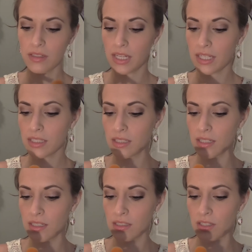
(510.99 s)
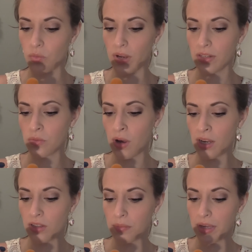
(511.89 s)
Next is a Wet n
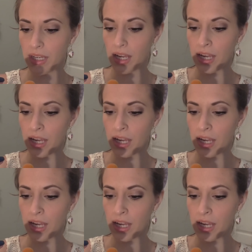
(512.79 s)
Wild Mega